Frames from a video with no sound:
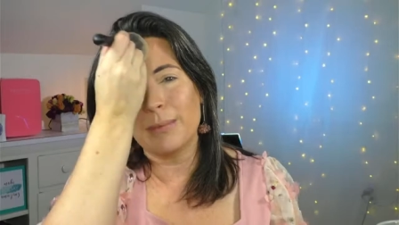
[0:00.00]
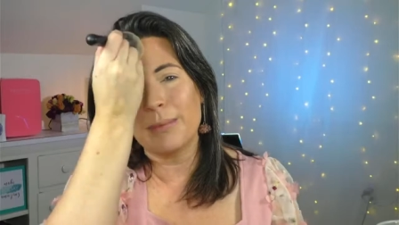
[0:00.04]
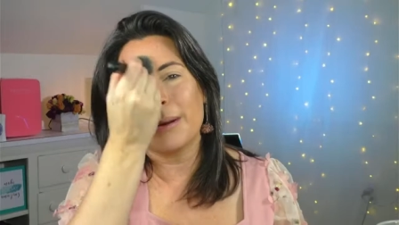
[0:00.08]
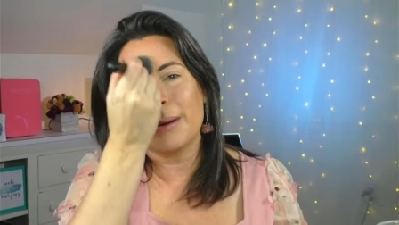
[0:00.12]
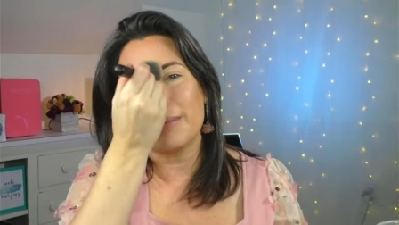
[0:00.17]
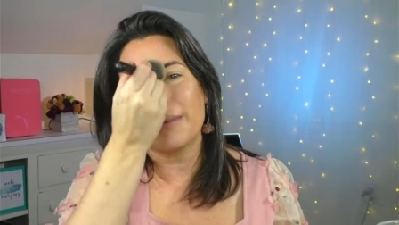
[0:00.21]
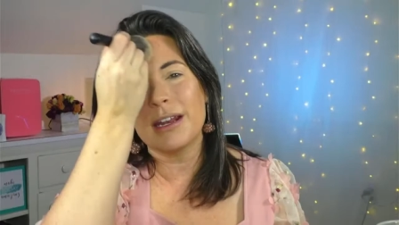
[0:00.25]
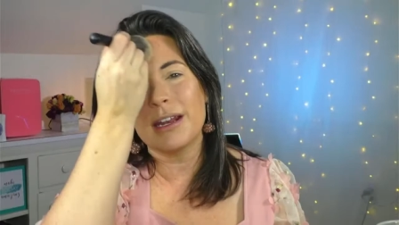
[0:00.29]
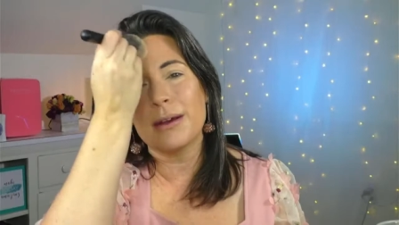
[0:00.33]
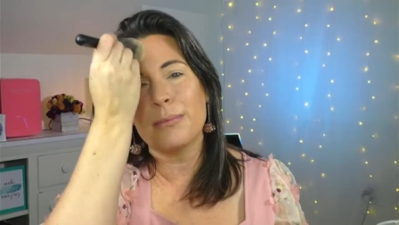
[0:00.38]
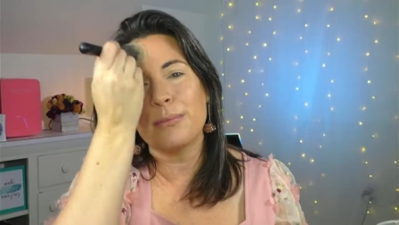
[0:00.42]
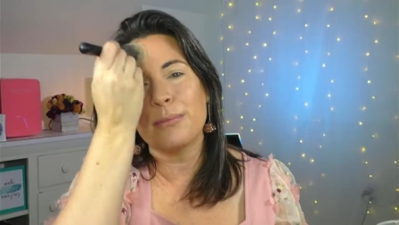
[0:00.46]
but
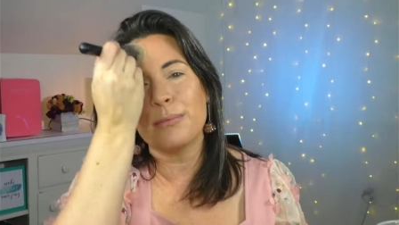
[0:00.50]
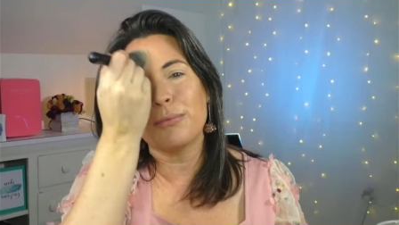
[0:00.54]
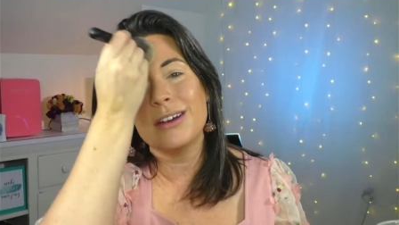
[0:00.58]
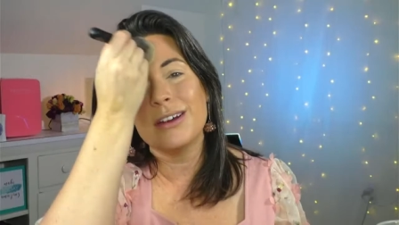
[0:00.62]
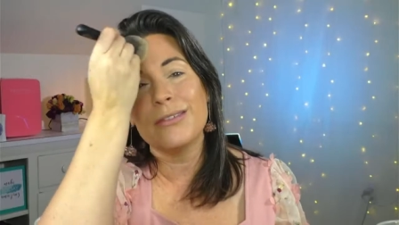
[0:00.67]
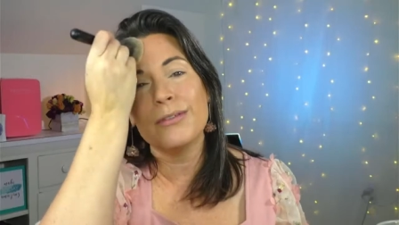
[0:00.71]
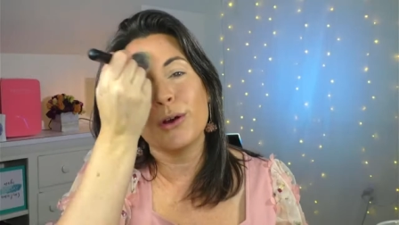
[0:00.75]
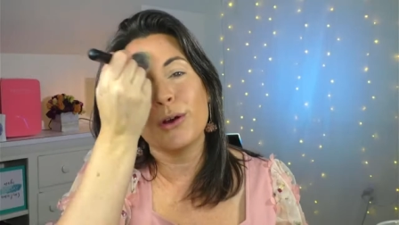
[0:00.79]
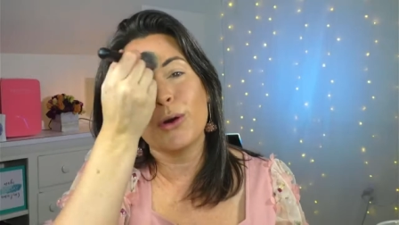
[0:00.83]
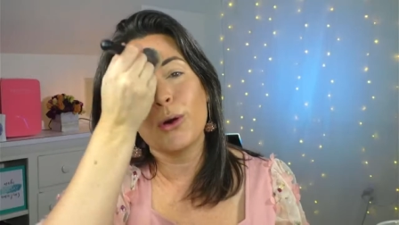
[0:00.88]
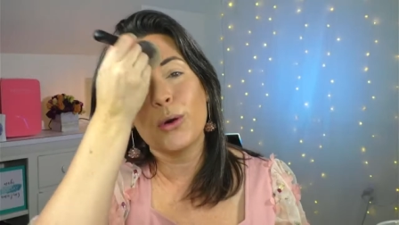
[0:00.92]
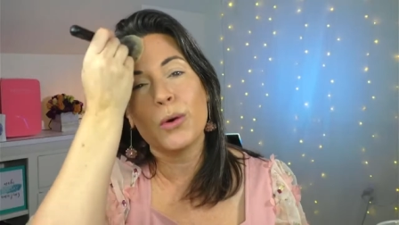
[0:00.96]
I'm going to
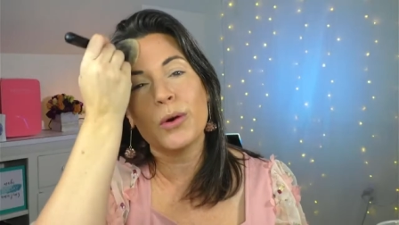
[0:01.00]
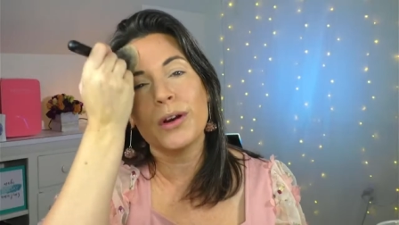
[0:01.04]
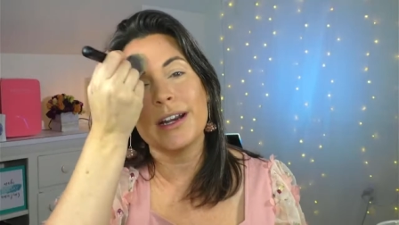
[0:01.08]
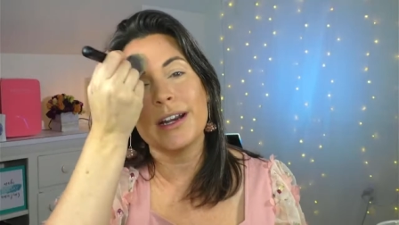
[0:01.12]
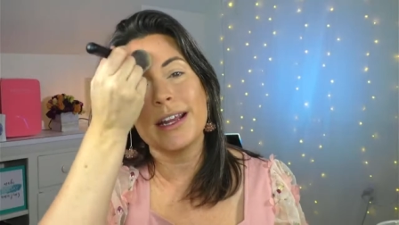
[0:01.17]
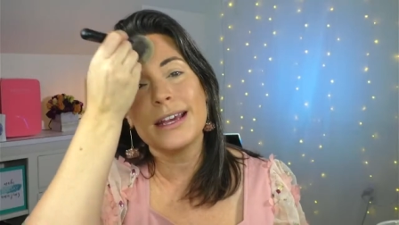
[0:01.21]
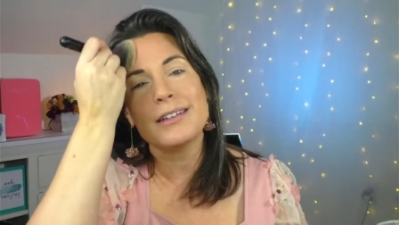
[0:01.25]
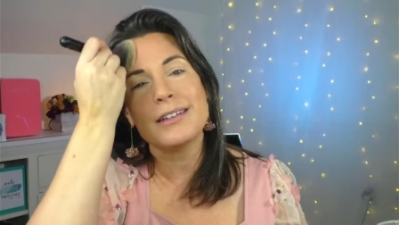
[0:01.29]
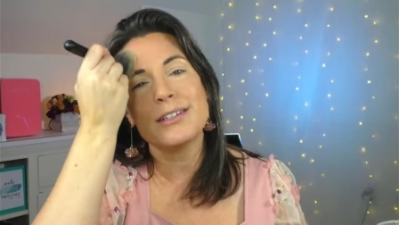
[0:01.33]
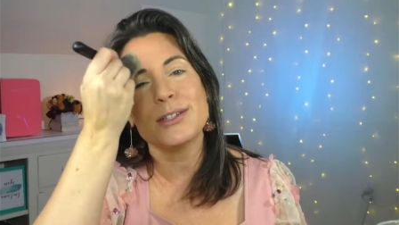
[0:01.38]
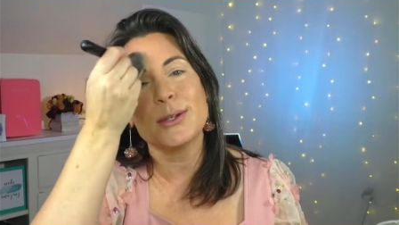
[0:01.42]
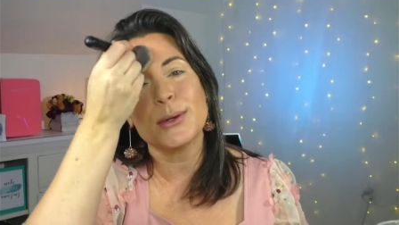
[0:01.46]
pre-record
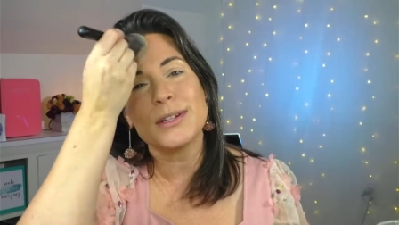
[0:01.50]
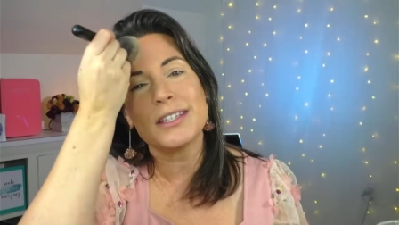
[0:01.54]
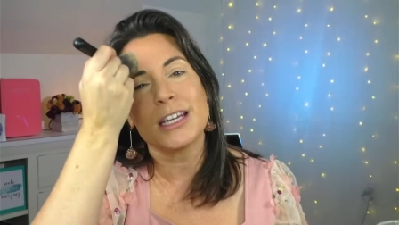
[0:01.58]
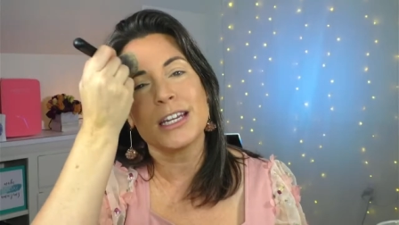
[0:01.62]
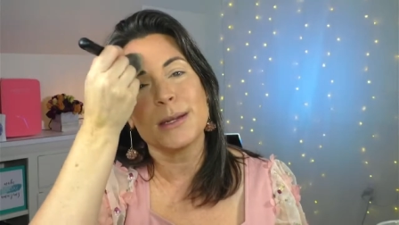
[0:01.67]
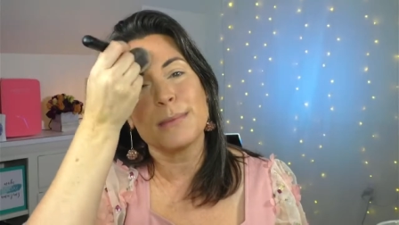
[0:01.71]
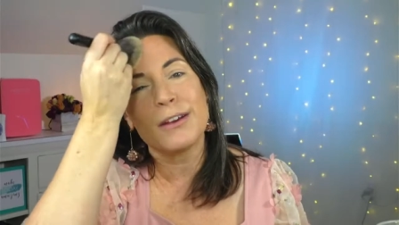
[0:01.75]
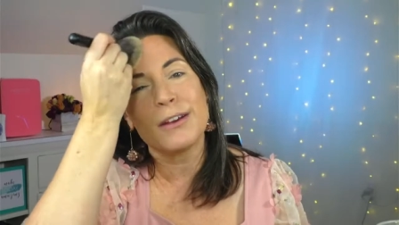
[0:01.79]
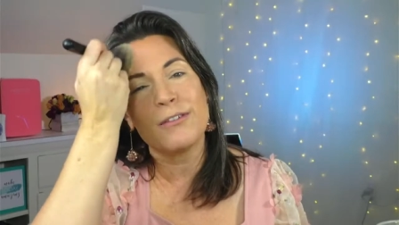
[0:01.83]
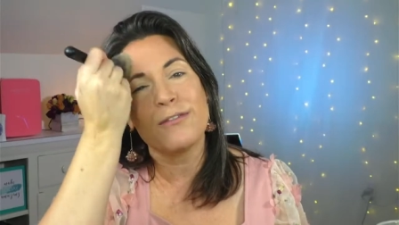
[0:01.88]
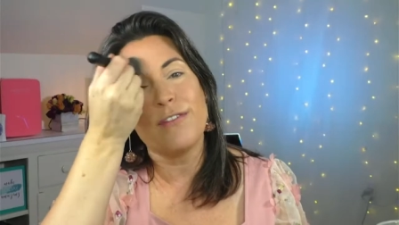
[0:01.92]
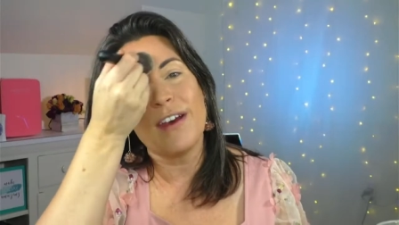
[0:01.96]
it, so it's going
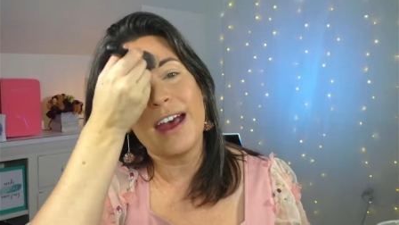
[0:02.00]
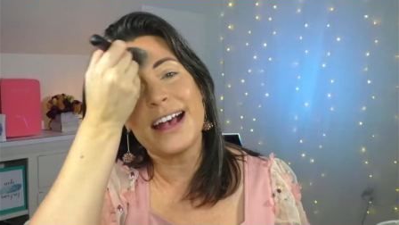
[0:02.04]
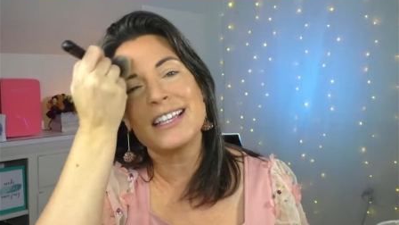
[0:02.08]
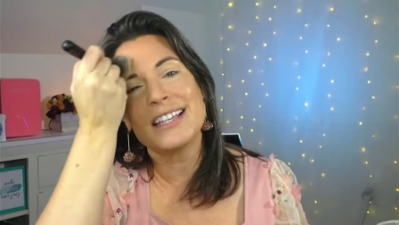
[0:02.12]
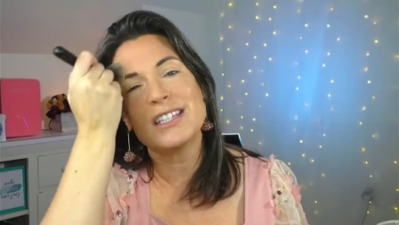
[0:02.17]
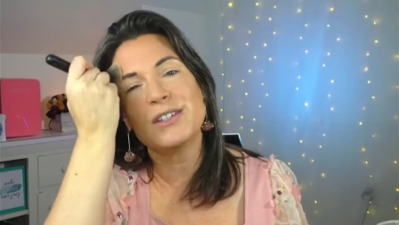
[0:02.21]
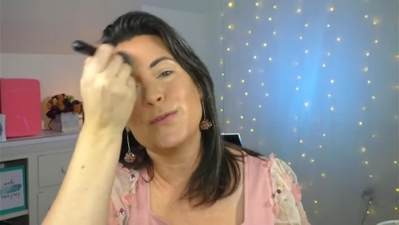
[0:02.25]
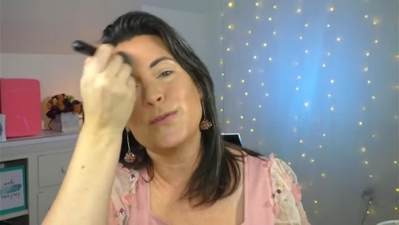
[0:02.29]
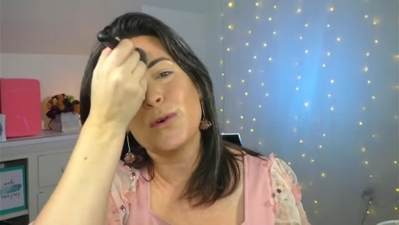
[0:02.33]
to be fast